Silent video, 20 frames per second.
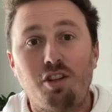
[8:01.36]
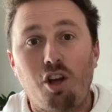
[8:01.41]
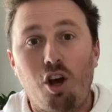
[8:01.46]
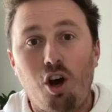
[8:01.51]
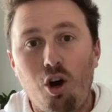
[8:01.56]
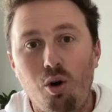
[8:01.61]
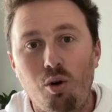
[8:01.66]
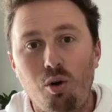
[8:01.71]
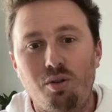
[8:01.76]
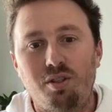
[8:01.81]

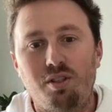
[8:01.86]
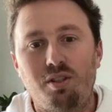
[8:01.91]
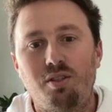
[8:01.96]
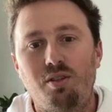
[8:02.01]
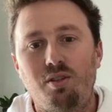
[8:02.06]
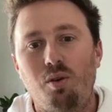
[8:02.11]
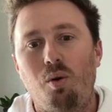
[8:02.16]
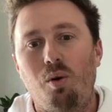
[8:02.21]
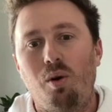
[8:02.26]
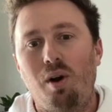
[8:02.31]

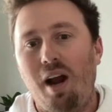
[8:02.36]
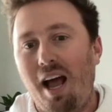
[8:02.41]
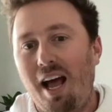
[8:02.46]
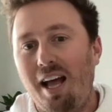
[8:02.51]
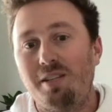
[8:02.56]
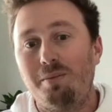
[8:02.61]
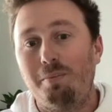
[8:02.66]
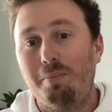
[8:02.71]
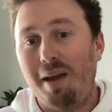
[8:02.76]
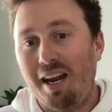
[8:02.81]
hosts or
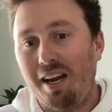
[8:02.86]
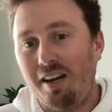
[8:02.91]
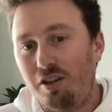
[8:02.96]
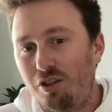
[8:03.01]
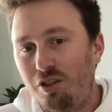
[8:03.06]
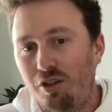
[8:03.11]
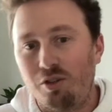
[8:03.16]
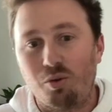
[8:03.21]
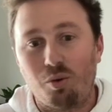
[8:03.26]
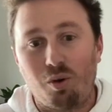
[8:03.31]
as
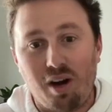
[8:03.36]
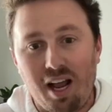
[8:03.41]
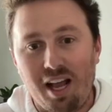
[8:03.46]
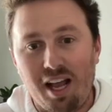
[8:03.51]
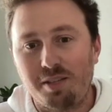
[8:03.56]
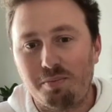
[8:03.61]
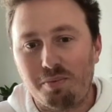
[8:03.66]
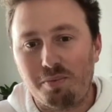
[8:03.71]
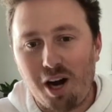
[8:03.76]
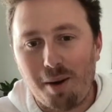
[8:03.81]
managers or
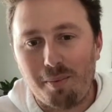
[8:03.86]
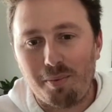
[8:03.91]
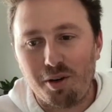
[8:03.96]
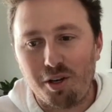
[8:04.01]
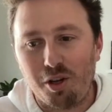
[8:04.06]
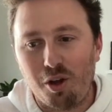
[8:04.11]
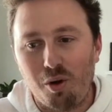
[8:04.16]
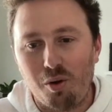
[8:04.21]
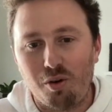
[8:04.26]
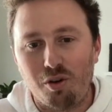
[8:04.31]
as
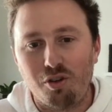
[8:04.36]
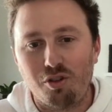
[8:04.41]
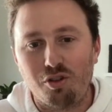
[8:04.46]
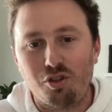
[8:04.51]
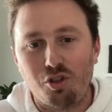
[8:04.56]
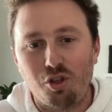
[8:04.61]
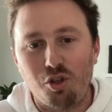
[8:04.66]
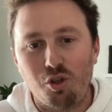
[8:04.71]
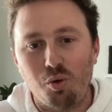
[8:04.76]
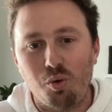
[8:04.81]
property owners
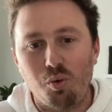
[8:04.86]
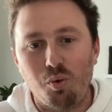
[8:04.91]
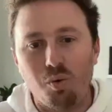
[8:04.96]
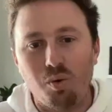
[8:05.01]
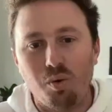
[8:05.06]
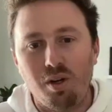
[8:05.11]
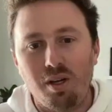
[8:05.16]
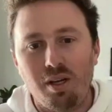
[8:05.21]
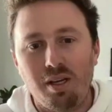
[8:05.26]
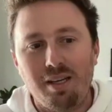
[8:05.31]
to
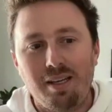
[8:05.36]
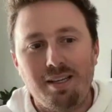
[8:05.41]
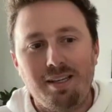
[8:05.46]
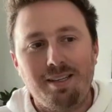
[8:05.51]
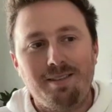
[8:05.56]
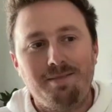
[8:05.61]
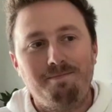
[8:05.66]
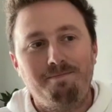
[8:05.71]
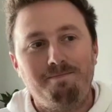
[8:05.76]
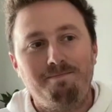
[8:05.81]

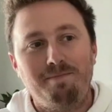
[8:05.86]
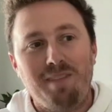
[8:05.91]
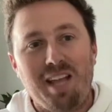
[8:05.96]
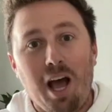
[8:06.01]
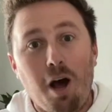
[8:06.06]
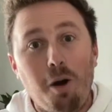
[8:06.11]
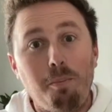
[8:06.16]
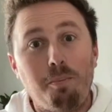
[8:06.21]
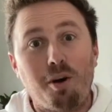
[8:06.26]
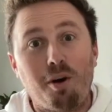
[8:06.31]

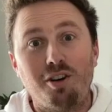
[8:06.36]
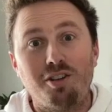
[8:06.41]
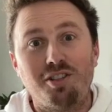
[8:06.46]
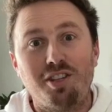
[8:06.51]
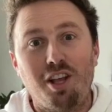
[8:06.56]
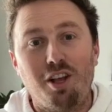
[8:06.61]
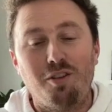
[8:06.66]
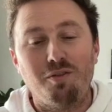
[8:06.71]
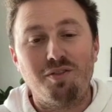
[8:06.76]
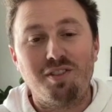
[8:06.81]
help
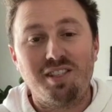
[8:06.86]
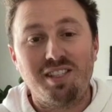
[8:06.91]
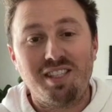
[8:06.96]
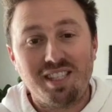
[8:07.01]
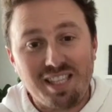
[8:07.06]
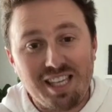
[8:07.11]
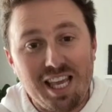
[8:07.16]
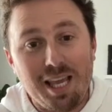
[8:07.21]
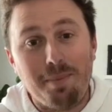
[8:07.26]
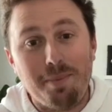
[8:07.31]
ourselves
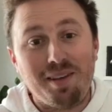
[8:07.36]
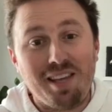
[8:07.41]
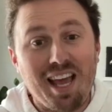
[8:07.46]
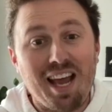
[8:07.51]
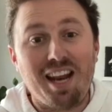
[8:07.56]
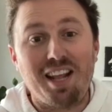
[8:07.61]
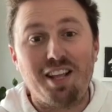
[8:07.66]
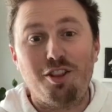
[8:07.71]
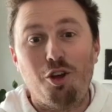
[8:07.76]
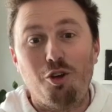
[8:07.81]
keep
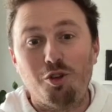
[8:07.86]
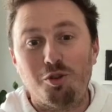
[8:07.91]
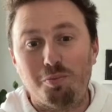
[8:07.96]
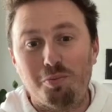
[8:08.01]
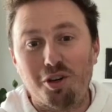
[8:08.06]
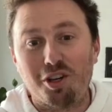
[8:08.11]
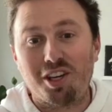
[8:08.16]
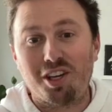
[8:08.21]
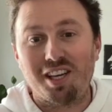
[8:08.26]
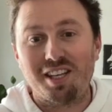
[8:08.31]
getting those
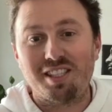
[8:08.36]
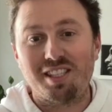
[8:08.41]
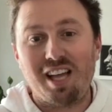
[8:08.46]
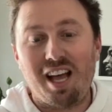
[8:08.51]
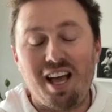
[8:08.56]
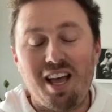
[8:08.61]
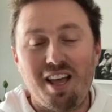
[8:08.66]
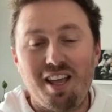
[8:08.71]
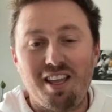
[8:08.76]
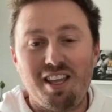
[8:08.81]
bookings?
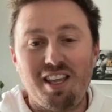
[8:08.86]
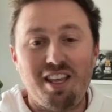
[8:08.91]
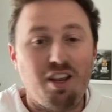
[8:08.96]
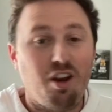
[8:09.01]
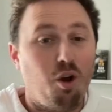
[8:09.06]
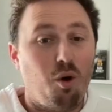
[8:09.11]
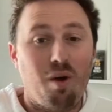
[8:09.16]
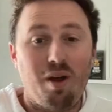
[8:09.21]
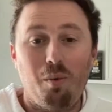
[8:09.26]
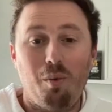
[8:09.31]

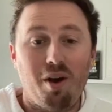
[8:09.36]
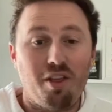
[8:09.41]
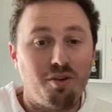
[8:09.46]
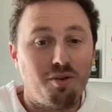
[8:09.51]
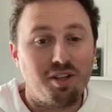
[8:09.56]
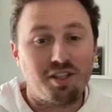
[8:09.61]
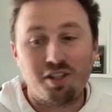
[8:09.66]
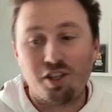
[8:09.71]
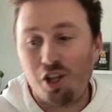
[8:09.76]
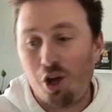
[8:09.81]
Whether
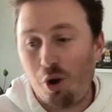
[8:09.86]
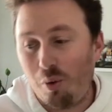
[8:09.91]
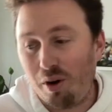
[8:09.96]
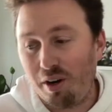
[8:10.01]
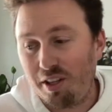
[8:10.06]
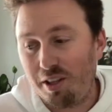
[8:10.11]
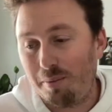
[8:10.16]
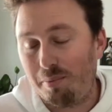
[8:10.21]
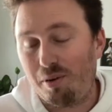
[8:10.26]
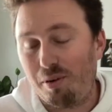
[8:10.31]
it's
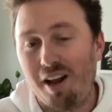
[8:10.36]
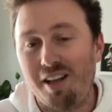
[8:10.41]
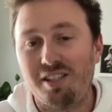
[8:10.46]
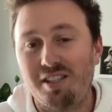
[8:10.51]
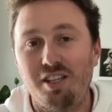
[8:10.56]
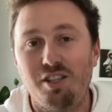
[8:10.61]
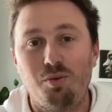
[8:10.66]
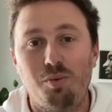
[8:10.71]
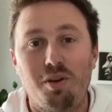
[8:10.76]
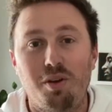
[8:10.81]
lowering the
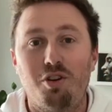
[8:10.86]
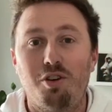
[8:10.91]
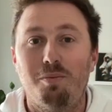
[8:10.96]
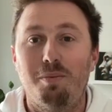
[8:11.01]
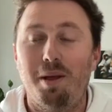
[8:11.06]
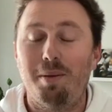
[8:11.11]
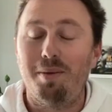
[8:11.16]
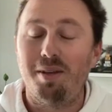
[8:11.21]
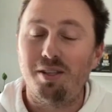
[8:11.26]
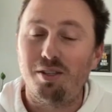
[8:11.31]
prices, whether
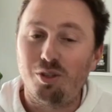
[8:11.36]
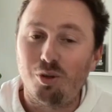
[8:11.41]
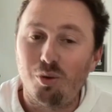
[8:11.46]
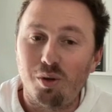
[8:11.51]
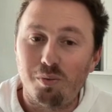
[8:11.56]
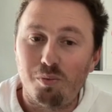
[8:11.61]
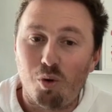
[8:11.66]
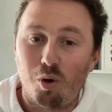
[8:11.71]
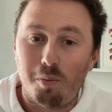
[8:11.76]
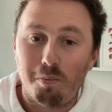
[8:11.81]
maybe it's
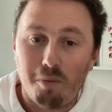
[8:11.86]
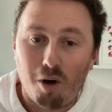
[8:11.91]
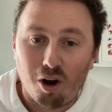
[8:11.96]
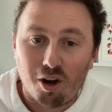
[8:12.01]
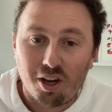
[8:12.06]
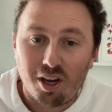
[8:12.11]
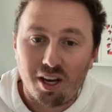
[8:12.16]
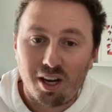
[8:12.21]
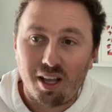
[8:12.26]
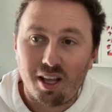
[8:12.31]
doing more
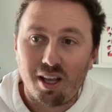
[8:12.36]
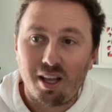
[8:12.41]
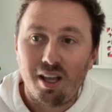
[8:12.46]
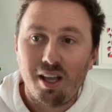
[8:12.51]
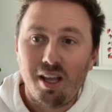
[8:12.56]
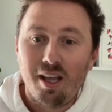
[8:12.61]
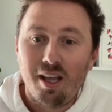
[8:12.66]
marketing.